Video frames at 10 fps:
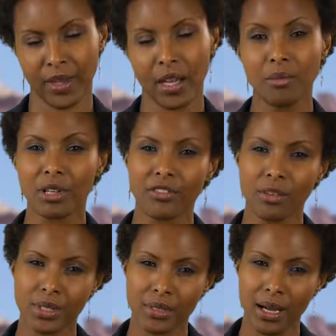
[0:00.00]
Coming
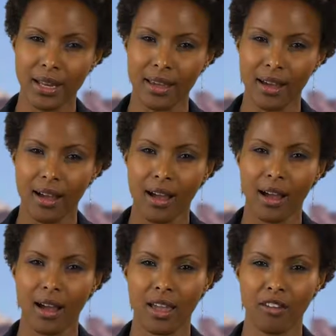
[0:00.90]
from Somalia,
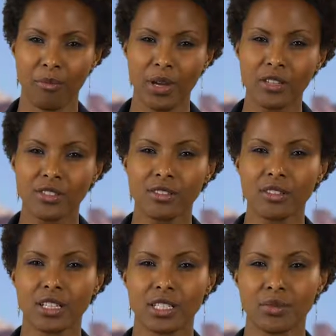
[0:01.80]
I have
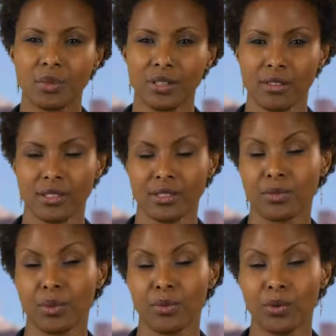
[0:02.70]
personal experience
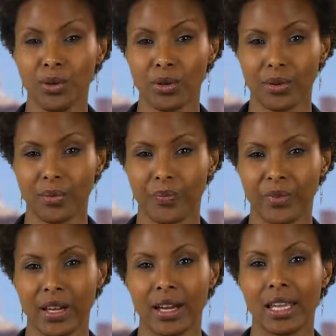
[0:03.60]
with war
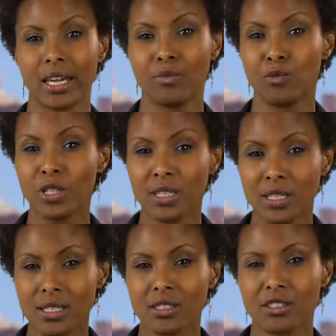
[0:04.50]
and I have
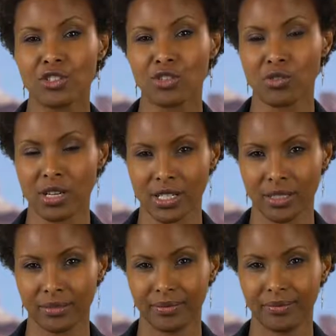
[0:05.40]
witnessed destruction.